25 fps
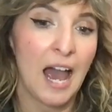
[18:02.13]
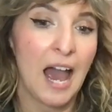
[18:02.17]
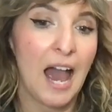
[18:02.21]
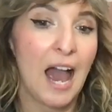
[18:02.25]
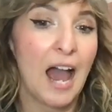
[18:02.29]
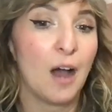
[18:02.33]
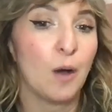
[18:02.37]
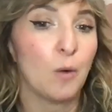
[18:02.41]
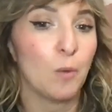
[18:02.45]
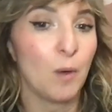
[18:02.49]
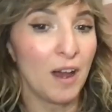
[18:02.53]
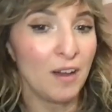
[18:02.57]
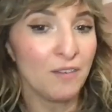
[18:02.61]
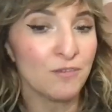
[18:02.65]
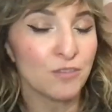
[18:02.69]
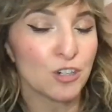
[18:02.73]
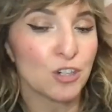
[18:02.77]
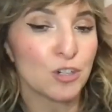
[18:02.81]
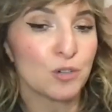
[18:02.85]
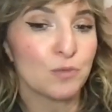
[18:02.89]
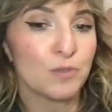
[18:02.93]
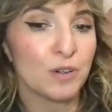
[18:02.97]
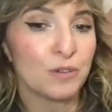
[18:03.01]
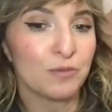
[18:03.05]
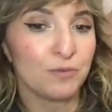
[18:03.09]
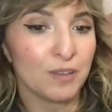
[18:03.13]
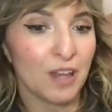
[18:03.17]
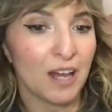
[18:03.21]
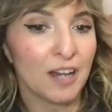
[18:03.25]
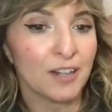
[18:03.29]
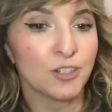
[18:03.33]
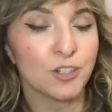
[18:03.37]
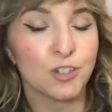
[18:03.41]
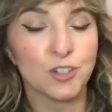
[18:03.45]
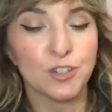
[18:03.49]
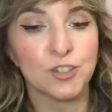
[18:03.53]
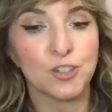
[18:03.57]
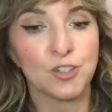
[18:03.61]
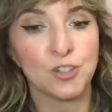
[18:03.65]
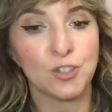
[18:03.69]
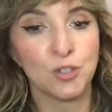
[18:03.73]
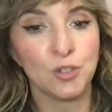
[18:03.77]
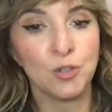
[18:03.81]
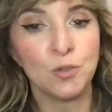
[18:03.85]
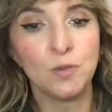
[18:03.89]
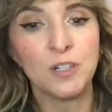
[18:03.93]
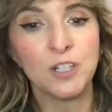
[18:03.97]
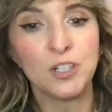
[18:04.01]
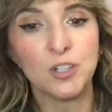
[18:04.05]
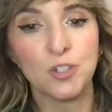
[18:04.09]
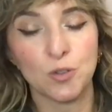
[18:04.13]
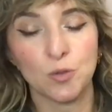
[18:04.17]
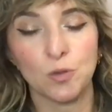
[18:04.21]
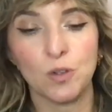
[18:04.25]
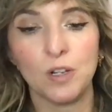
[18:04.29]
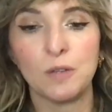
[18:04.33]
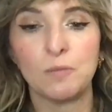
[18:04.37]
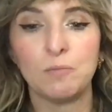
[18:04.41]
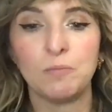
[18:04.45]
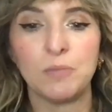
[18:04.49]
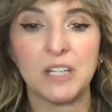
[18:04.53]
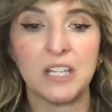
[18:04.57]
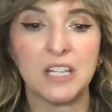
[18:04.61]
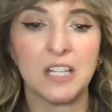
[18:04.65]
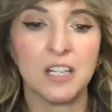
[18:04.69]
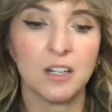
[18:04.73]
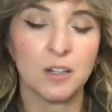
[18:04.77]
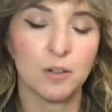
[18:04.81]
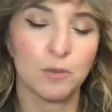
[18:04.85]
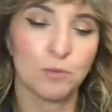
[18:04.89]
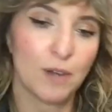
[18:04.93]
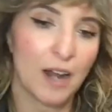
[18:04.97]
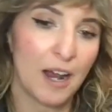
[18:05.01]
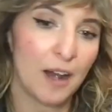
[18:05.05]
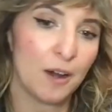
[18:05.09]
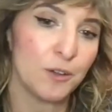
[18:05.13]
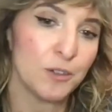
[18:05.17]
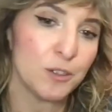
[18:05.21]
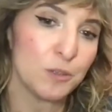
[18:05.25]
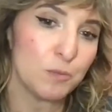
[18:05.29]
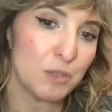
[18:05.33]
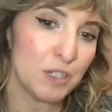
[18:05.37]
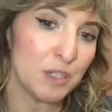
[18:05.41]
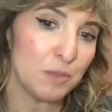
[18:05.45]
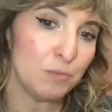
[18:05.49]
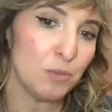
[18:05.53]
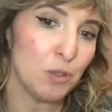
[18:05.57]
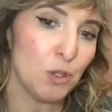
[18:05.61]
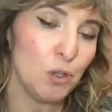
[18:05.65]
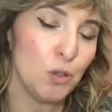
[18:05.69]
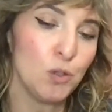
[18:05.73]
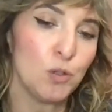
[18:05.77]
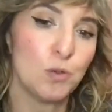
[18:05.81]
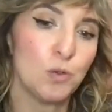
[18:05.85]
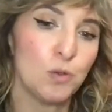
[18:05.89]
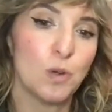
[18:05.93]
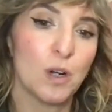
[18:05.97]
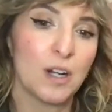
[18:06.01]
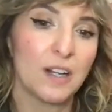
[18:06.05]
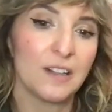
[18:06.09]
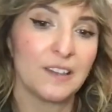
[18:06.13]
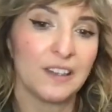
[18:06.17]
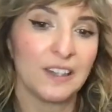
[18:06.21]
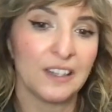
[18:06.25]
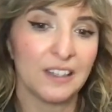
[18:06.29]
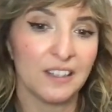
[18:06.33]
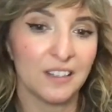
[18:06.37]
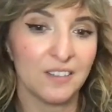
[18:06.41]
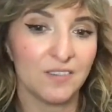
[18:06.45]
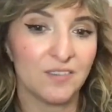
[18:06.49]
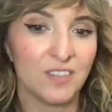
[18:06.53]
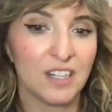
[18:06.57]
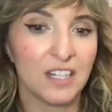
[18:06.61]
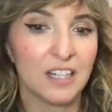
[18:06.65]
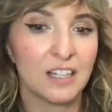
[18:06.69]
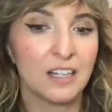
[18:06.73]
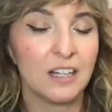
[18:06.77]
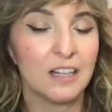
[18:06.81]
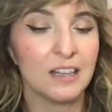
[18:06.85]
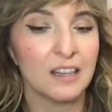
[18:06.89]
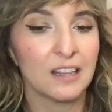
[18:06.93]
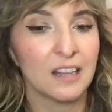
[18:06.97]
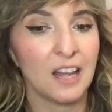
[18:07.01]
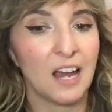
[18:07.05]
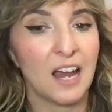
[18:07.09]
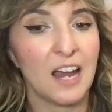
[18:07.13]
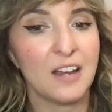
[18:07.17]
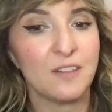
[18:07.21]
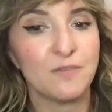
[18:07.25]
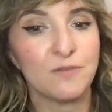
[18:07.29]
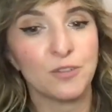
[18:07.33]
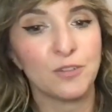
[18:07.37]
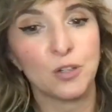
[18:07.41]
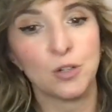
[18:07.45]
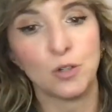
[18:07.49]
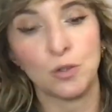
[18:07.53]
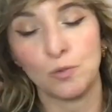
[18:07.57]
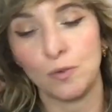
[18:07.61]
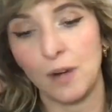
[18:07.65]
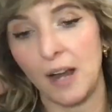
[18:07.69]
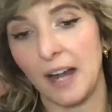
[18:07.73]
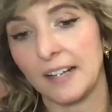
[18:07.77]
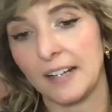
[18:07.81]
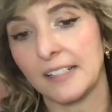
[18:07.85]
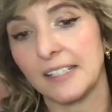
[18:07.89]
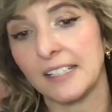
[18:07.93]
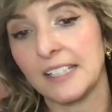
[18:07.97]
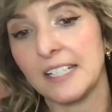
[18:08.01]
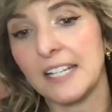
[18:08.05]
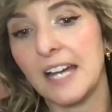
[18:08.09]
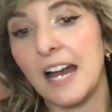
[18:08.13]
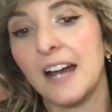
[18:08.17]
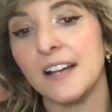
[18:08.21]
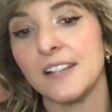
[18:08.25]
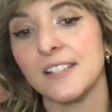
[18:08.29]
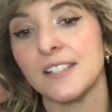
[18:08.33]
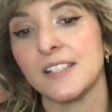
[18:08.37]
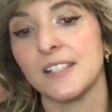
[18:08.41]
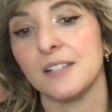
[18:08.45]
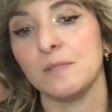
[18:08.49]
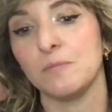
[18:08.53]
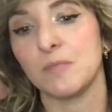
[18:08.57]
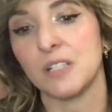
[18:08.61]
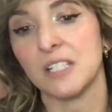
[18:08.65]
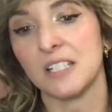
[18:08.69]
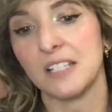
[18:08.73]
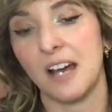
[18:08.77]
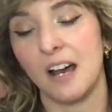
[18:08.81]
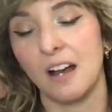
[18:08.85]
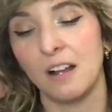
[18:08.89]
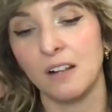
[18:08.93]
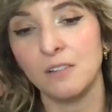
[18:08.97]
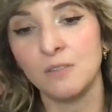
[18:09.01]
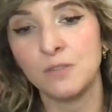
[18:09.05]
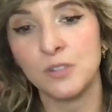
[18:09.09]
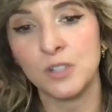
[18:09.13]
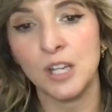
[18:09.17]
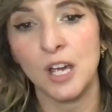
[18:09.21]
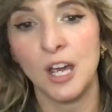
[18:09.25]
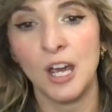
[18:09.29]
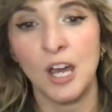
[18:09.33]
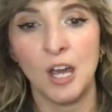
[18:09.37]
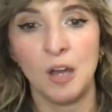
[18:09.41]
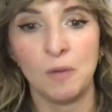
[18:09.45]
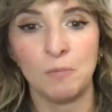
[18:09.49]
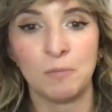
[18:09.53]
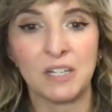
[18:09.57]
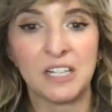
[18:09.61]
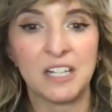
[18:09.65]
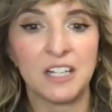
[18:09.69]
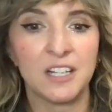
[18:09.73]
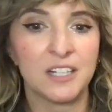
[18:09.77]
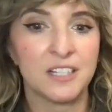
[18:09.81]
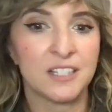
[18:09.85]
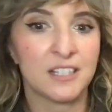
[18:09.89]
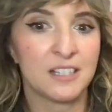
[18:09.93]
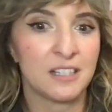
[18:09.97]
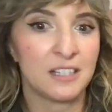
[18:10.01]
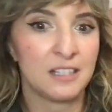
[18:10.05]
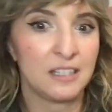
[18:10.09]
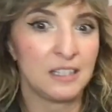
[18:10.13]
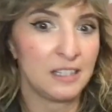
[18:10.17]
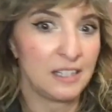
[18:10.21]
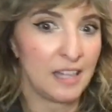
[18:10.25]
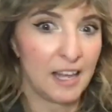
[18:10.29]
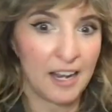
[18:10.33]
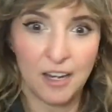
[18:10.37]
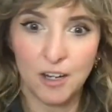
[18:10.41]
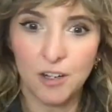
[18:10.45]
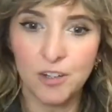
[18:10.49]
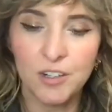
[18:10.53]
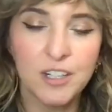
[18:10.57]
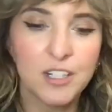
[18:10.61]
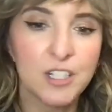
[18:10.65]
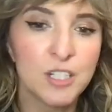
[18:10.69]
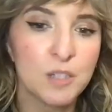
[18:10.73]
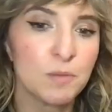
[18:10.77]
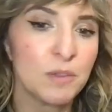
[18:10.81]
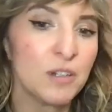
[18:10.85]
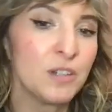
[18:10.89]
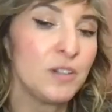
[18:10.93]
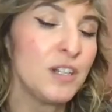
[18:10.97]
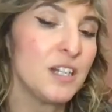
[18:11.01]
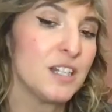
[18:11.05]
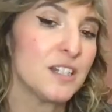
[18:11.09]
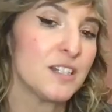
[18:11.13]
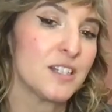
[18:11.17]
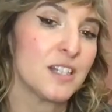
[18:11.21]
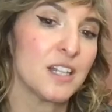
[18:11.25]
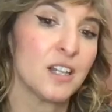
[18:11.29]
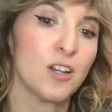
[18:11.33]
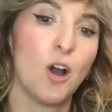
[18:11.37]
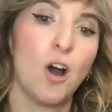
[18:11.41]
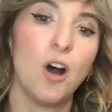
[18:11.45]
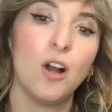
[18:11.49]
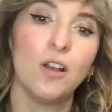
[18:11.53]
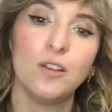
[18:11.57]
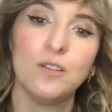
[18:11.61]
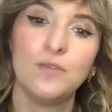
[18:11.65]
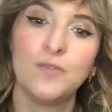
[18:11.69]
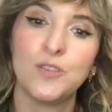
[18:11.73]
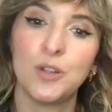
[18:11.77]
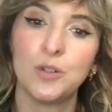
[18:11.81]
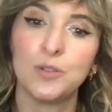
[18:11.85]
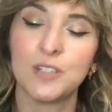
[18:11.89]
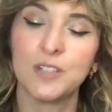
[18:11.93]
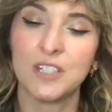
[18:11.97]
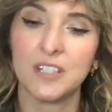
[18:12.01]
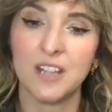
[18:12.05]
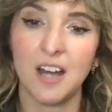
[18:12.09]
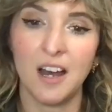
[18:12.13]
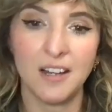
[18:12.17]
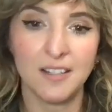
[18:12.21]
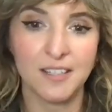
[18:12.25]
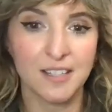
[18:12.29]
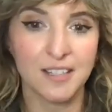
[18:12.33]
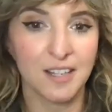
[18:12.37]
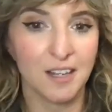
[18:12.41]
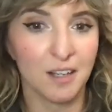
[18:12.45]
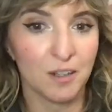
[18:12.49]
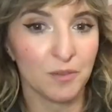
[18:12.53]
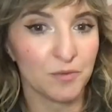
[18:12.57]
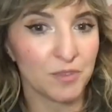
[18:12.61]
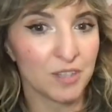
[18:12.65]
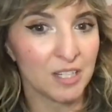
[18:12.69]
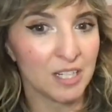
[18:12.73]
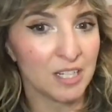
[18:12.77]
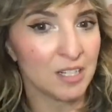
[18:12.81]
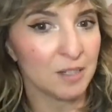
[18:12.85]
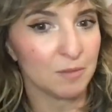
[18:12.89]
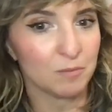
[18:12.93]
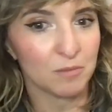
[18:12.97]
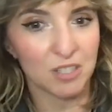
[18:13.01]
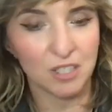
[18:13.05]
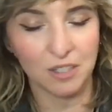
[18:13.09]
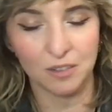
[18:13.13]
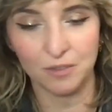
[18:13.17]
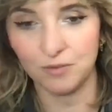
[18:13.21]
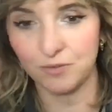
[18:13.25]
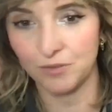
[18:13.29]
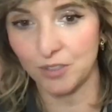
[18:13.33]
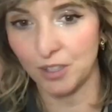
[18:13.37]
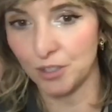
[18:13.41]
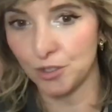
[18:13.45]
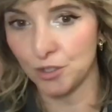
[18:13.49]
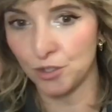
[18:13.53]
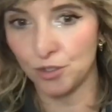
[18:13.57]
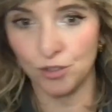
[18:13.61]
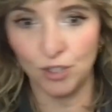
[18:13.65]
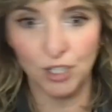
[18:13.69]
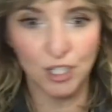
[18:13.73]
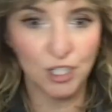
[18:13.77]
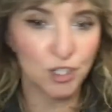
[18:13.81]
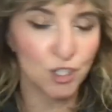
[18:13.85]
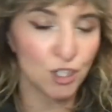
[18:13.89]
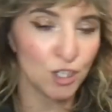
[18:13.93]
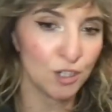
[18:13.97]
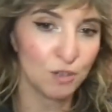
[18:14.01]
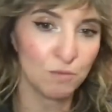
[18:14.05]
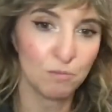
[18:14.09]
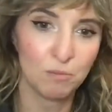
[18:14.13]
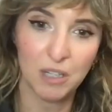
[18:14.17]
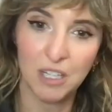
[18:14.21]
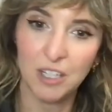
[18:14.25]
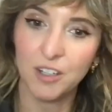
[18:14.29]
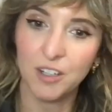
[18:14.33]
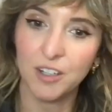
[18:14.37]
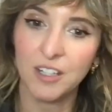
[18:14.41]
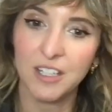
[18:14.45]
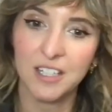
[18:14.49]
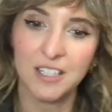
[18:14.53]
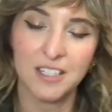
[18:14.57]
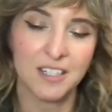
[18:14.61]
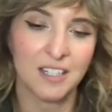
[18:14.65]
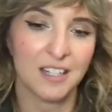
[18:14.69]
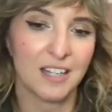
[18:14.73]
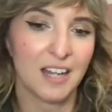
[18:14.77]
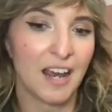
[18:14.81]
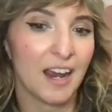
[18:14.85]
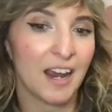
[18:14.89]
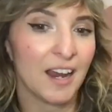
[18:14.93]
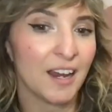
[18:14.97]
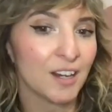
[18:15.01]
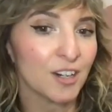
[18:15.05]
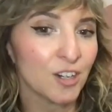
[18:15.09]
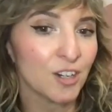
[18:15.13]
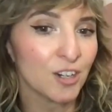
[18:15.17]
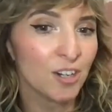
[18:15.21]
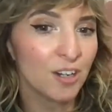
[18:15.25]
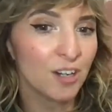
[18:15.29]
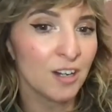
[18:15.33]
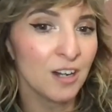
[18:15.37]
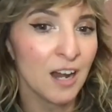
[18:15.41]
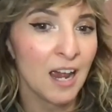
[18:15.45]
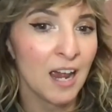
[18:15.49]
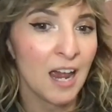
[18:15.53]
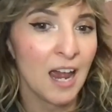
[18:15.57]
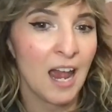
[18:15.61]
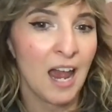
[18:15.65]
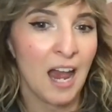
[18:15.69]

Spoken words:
However, reflectors do enjoy being around people who are living life correctly as themselves, because they are experiencing all of those not self themes of frustration, bitterness, and anger.